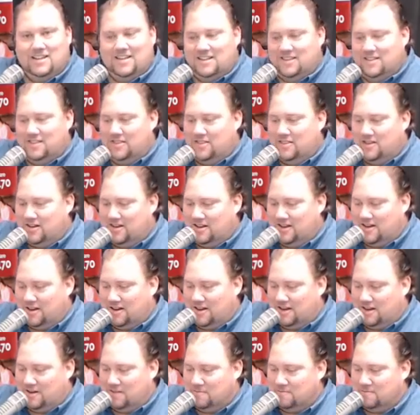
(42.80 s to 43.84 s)

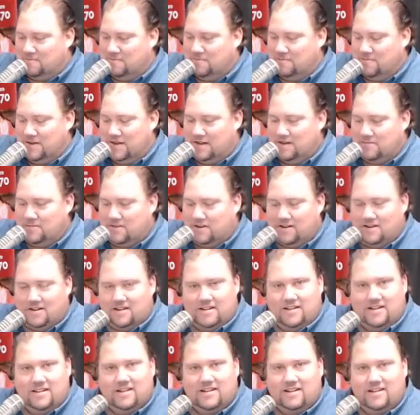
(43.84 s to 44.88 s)
the main
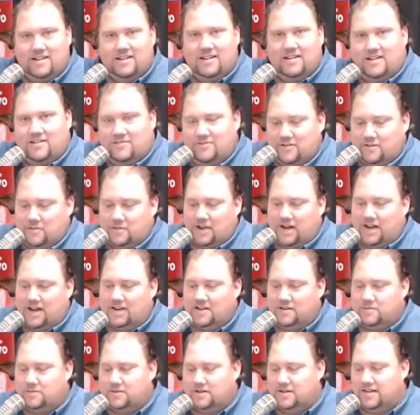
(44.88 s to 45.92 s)
part of your
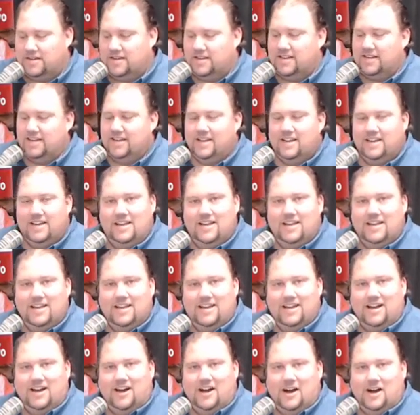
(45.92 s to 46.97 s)
mind, but
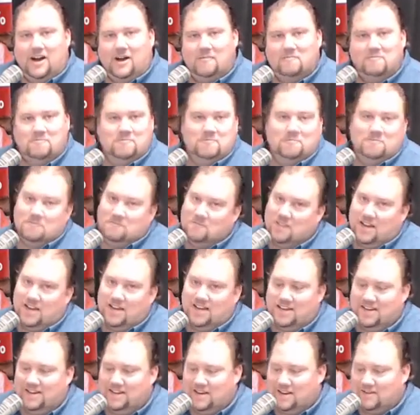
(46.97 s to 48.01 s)

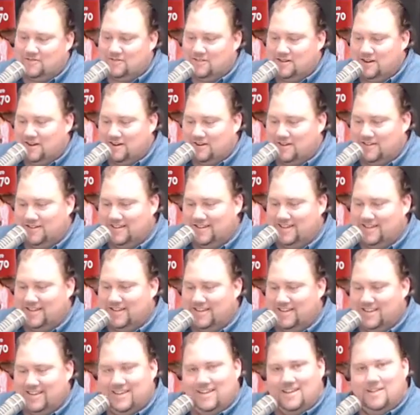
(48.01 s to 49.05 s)
hey, you never know.
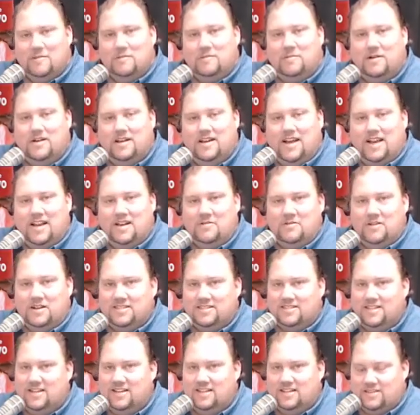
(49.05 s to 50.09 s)
But
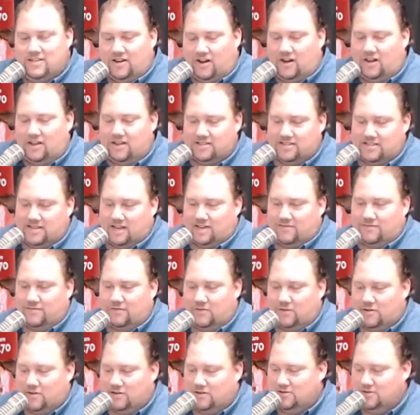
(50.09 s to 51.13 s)
anyways, and to all of South
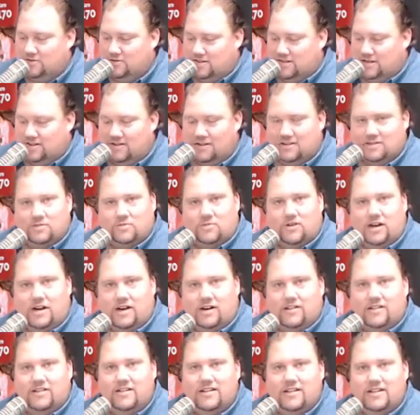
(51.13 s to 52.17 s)
Florida who's here as
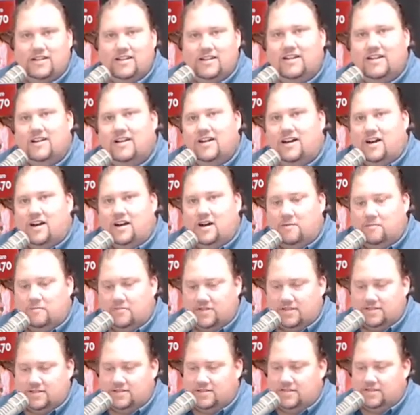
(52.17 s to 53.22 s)
well
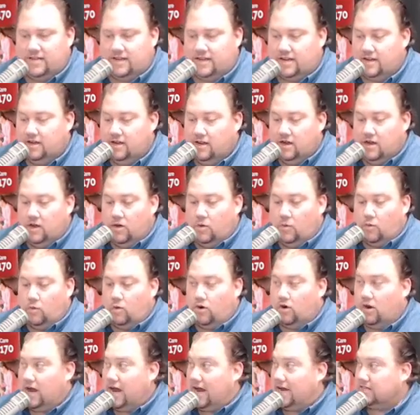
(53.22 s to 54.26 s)
listening,
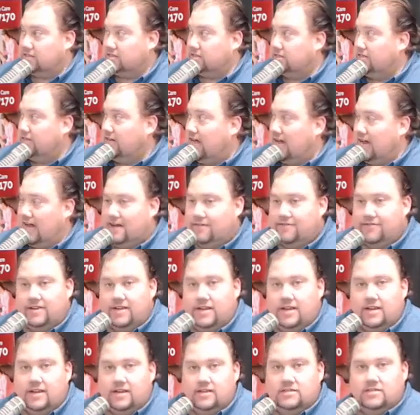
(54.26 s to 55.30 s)
we're actually
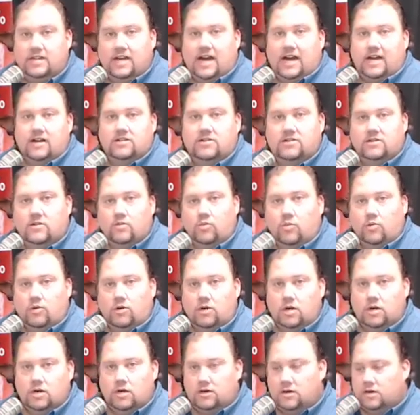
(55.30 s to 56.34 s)
having Dr.
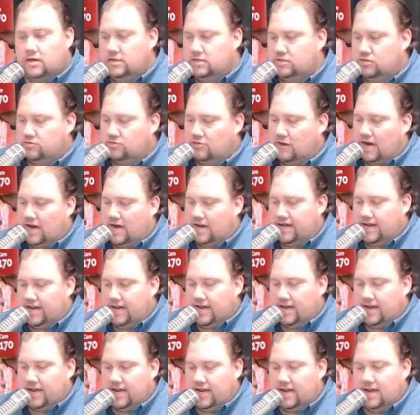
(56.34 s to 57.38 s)
Werner
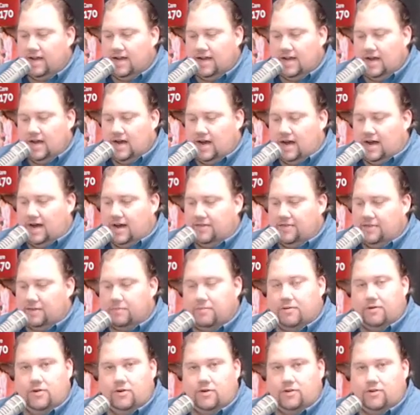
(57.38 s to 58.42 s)
Andrade on the
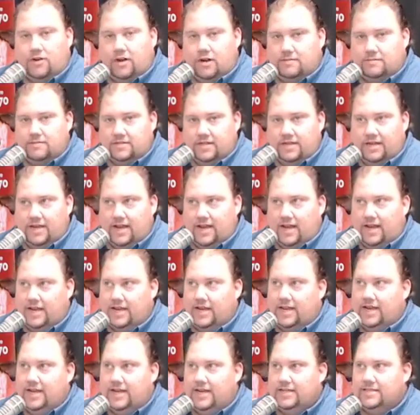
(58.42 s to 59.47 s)
program
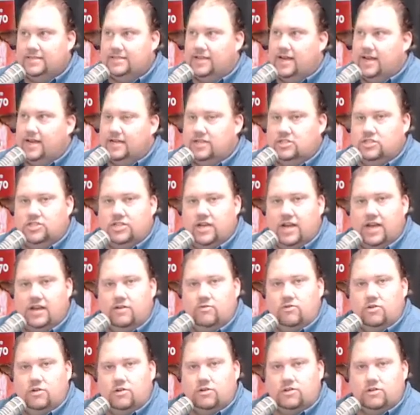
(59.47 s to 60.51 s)
today. He's a
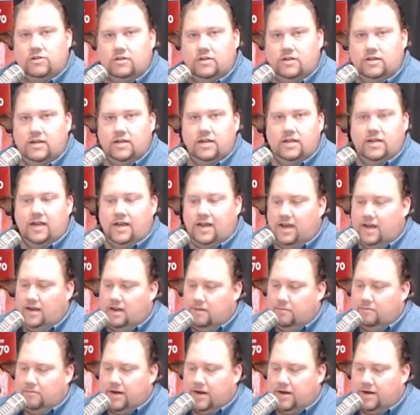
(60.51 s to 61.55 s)
general
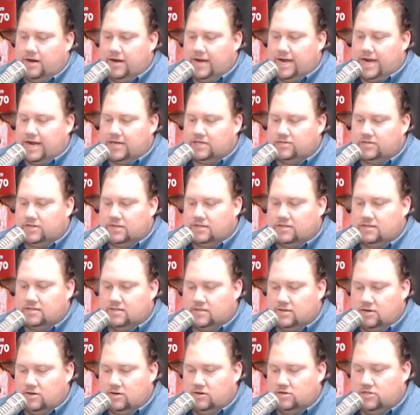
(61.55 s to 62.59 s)
and bariatric
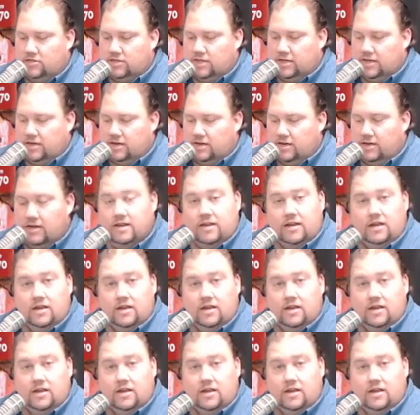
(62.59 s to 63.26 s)
surgeon